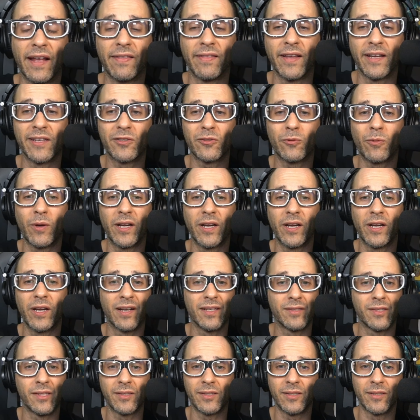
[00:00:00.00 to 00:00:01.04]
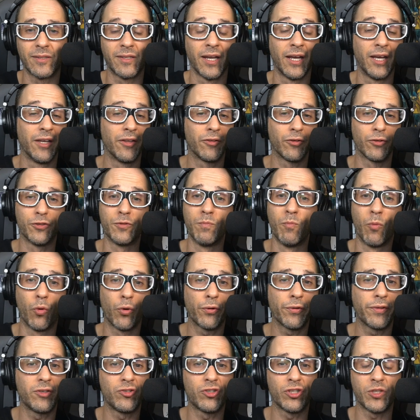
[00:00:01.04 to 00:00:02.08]
And that's right, guys. There's
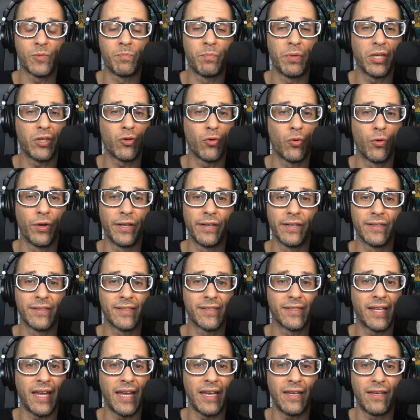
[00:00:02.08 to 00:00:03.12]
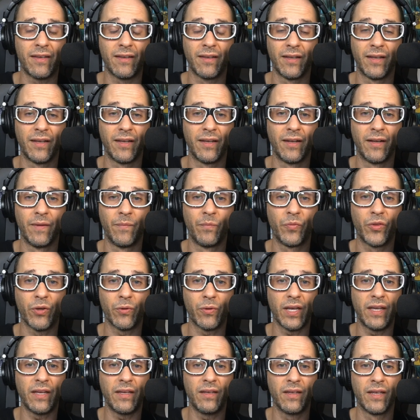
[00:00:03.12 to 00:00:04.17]
more than just Bitcoin at stake.
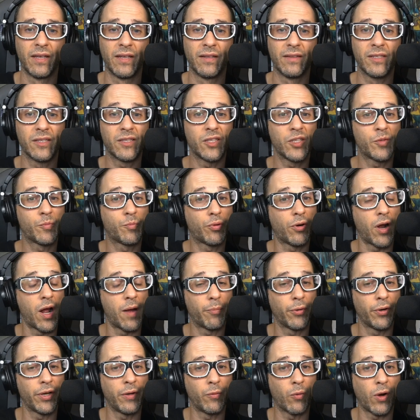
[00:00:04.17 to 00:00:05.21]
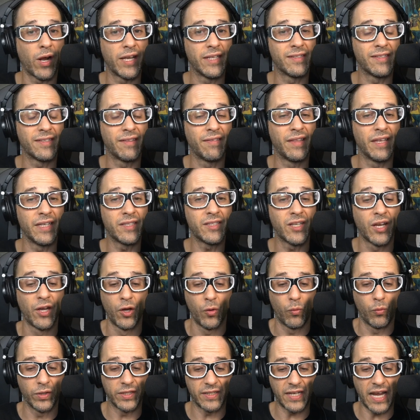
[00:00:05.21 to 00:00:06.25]
Okay. This is property rights.
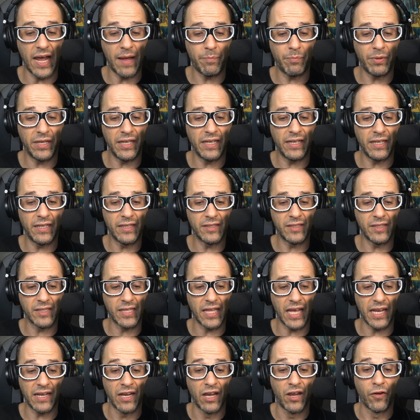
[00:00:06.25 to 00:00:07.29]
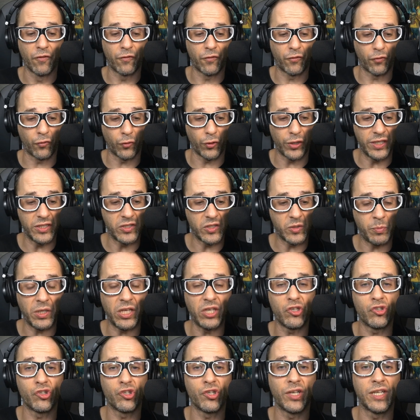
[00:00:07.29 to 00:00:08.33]
What's happening is that free
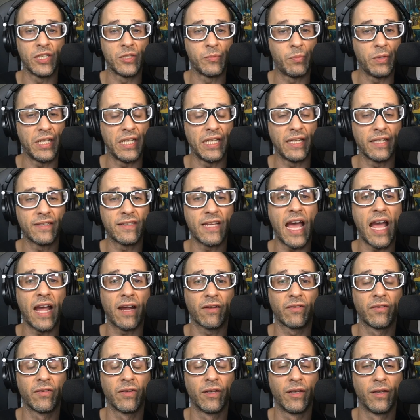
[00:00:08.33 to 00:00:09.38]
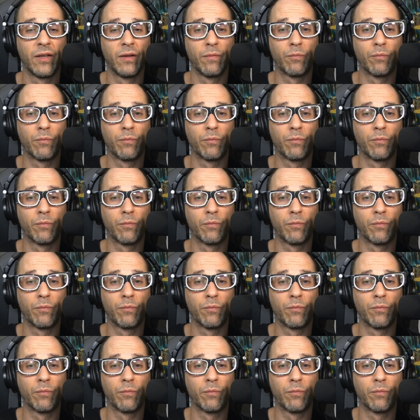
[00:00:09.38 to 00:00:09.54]
speech is being attacked.